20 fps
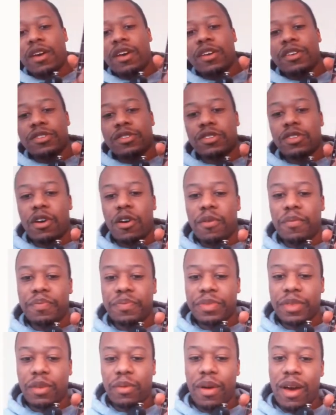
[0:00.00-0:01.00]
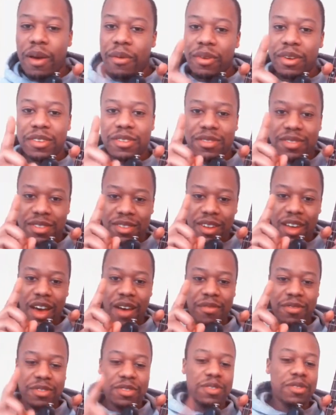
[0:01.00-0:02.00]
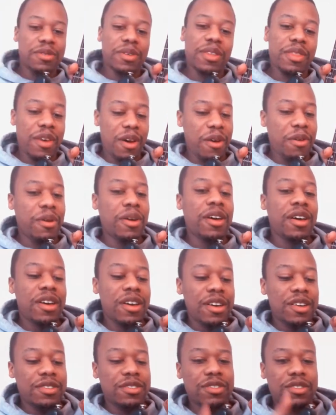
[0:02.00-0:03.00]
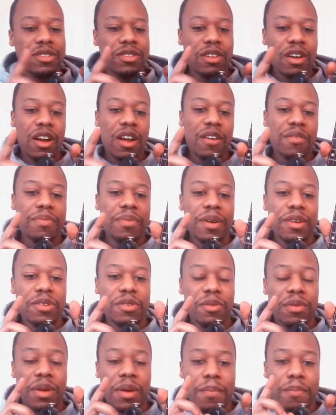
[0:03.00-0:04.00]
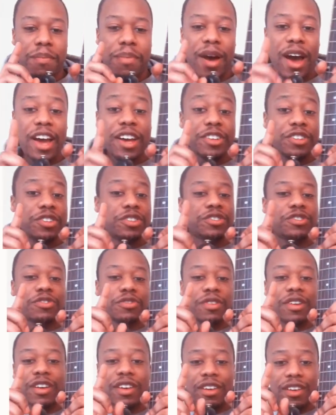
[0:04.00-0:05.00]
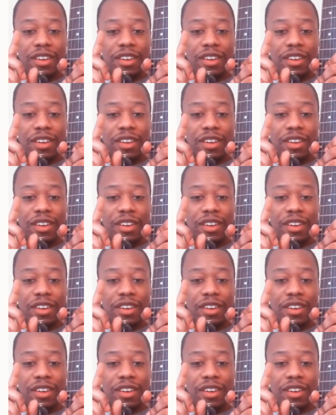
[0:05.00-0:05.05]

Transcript: So the way I want us to have us do it though is to start off by doing it by string.